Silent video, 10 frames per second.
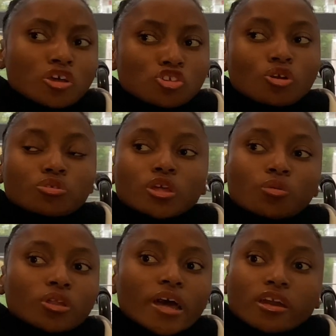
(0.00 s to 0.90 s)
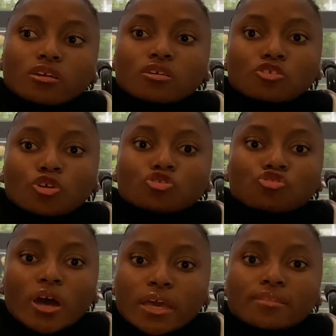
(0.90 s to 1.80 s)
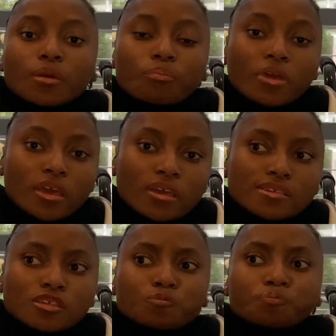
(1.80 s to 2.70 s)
So they were like, trying their best.